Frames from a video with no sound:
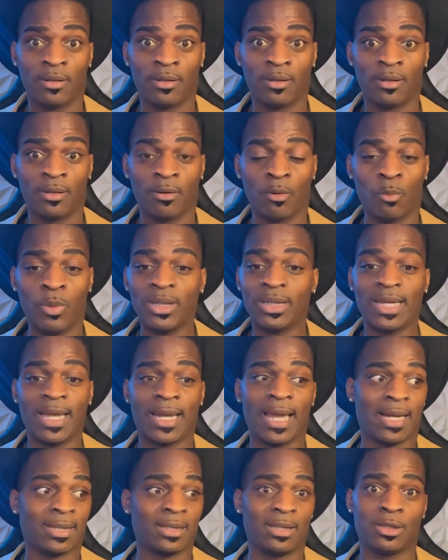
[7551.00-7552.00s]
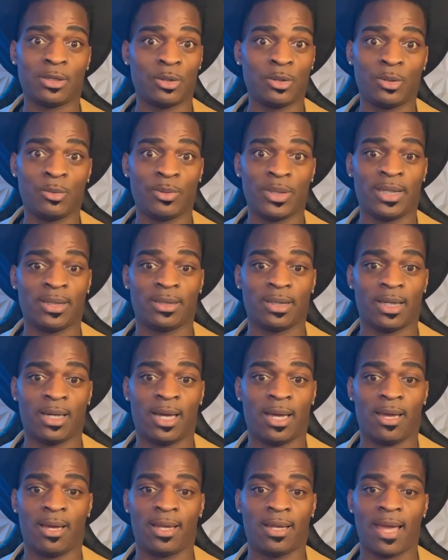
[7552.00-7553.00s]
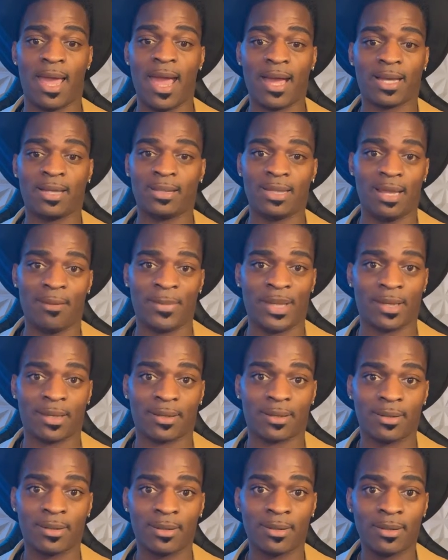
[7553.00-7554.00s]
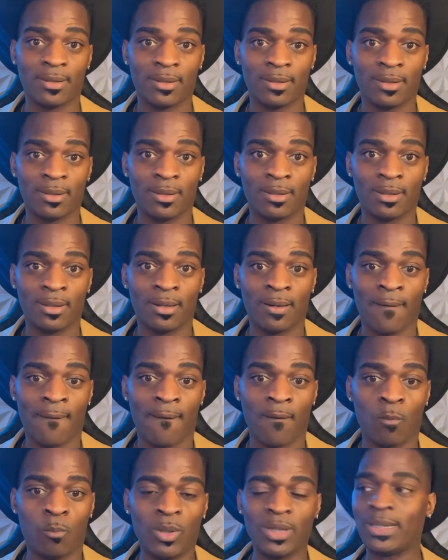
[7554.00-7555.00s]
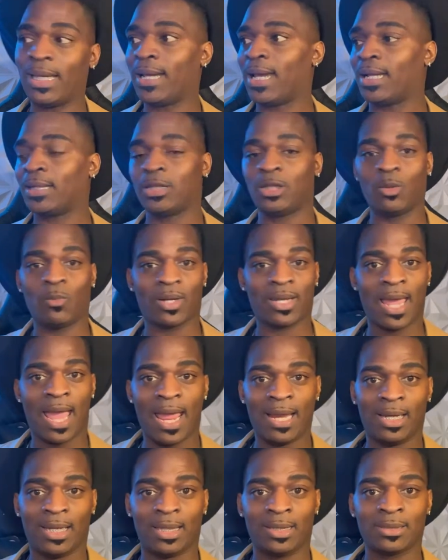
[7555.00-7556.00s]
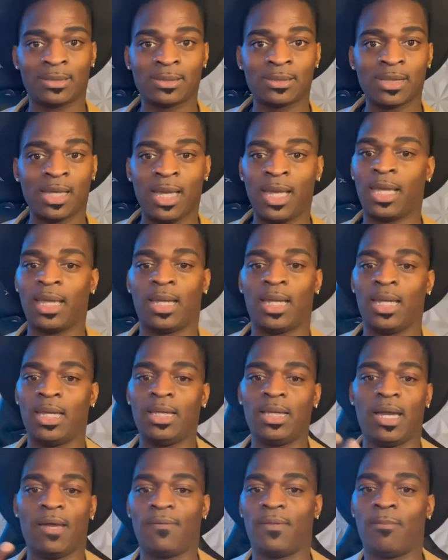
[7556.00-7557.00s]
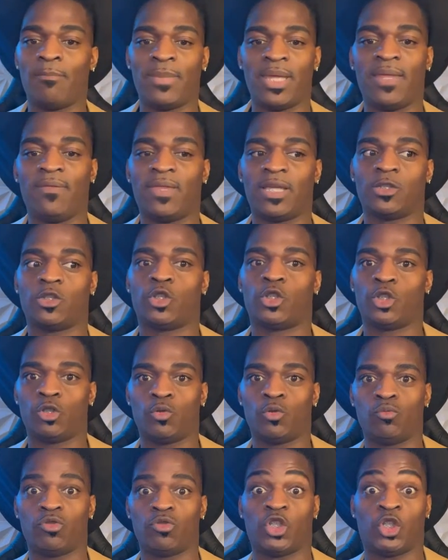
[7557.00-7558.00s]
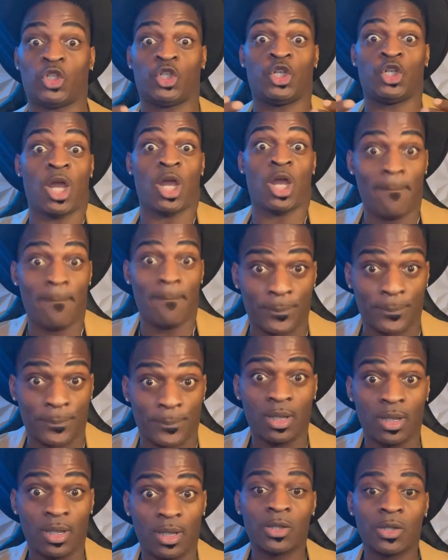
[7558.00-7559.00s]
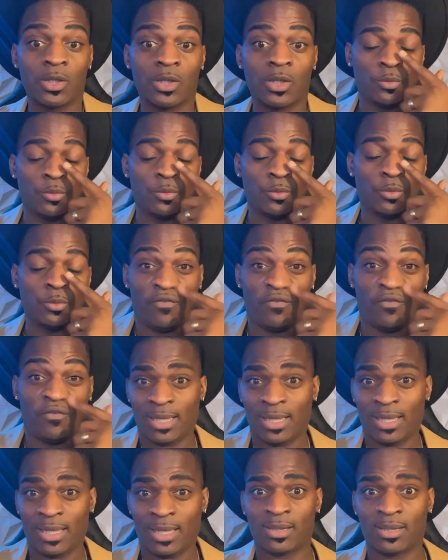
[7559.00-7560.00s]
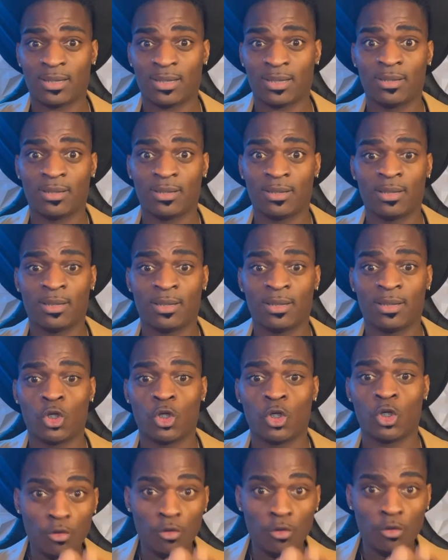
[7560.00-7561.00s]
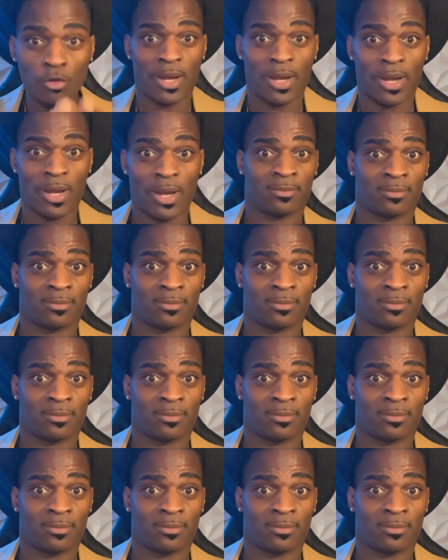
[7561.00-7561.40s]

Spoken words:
What they got to do with academic? What they got to do with Kaylin and any other men that you jump to defend? You do that.